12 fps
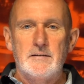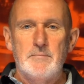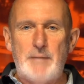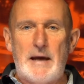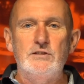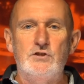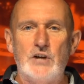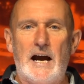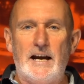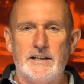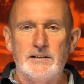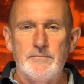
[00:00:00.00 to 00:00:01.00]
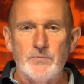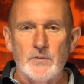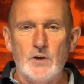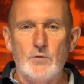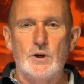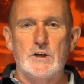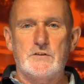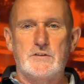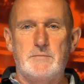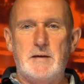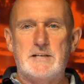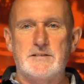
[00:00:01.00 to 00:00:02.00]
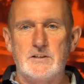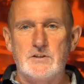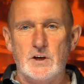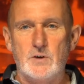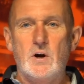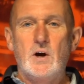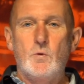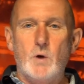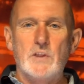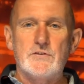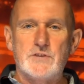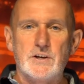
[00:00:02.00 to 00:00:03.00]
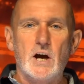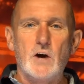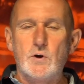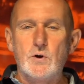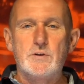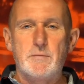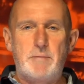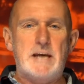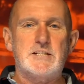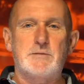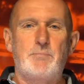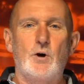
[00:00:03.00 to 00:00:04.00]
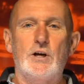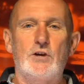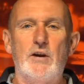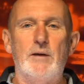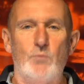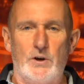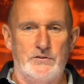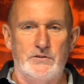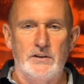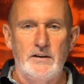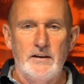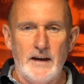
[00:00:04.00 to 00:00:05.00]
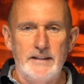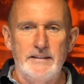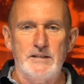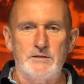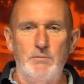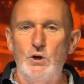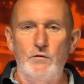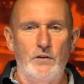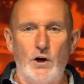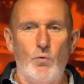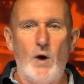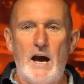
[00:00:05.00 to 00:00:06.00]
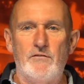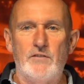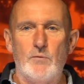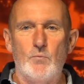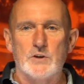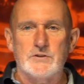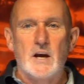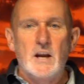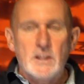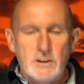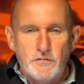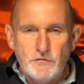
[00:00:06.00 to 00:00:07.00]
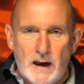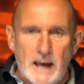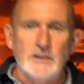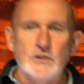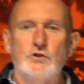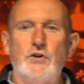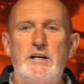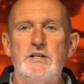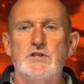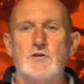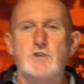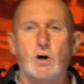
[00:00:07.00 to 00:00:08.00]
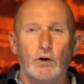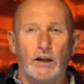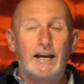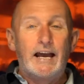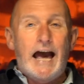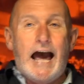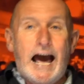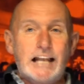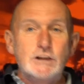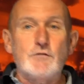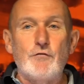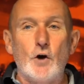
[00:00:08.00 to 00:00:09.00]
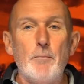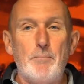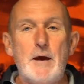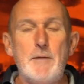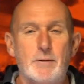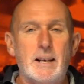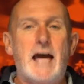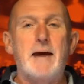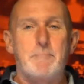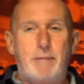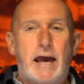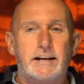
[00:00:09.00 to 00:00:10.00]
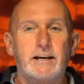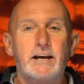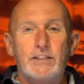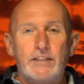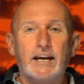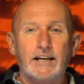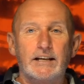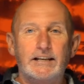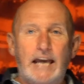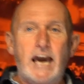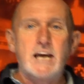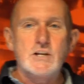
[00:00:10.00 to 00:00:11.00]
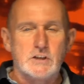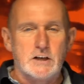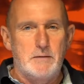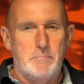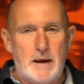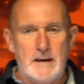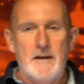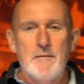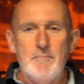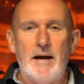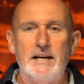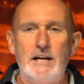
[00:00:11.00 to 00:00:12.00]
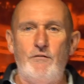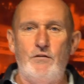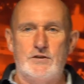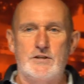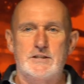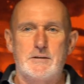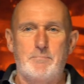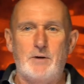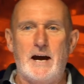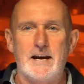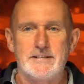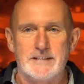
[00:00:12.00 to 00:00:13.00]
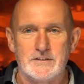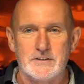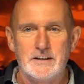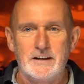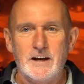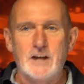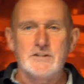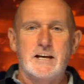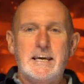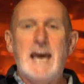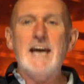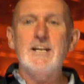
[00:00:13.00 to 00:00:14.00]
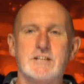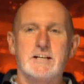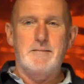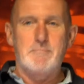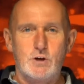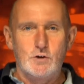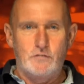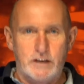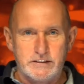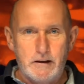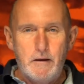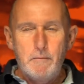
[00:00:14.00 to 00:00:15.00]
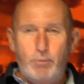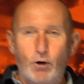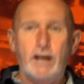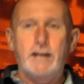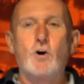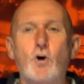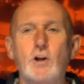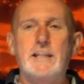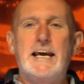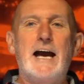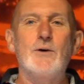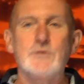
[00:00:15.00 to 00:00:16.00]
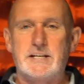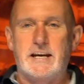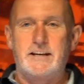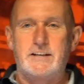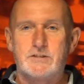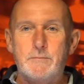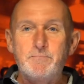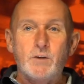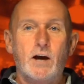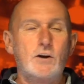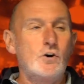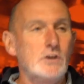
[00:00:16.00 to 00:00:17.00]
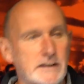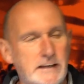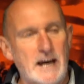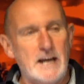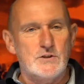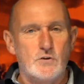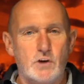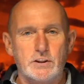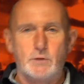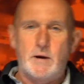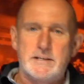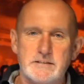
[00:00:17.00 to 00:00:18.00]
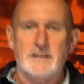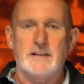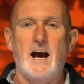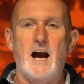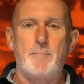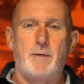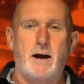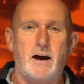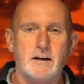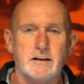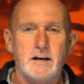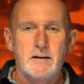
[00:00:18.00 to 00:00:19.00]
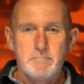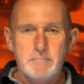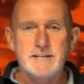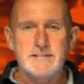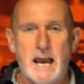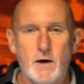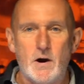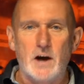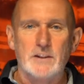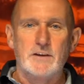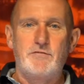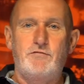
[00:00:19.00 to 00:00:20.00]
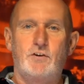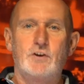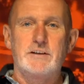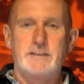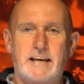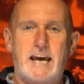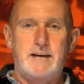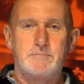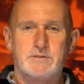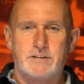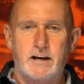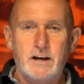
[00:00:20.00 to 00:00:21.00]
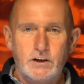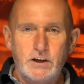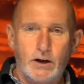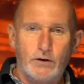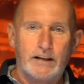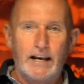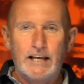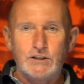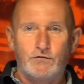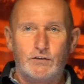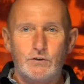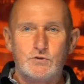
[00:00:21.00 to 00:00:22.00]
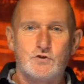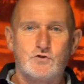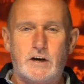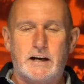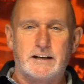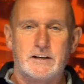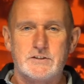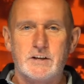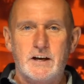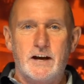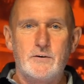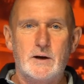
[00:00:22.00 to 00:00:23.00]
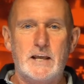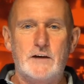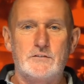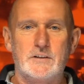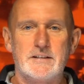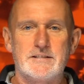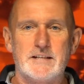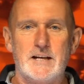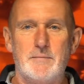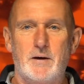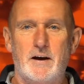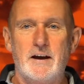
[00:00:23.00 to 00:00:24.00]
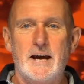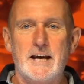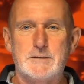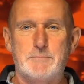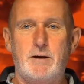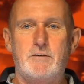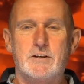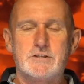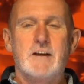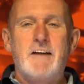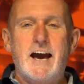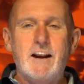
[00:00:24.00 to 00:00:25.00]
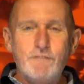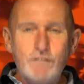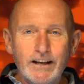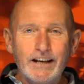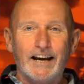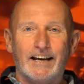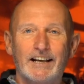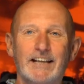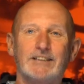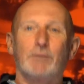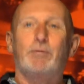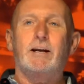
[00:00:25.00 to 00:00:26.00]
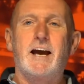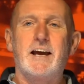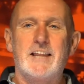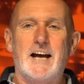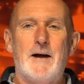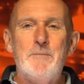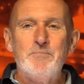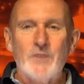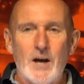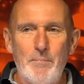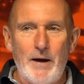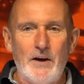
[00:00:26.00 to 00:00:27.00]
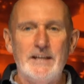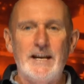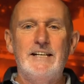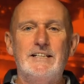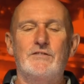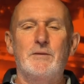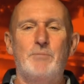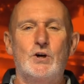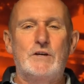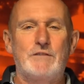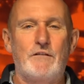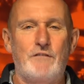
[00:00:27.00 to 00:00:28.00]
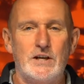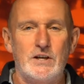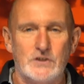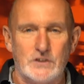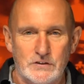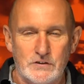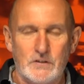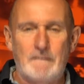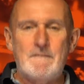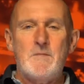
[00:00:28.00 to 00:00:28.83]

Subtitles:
Ben Jack, who works for The Message, who want to know who the best boy grip was in this movie or whatever it was. The final credits are rolling. And for people like Ben, there can occasionally be magnificent surprises, because occasionally movies put in all the outtakes. And all the guys who are on the way to the car park miss out on the fun and games that, you know, the last few stragglers who are left in the cinema experience. And I feel like a little bit like that about the end of the book of Ephesians.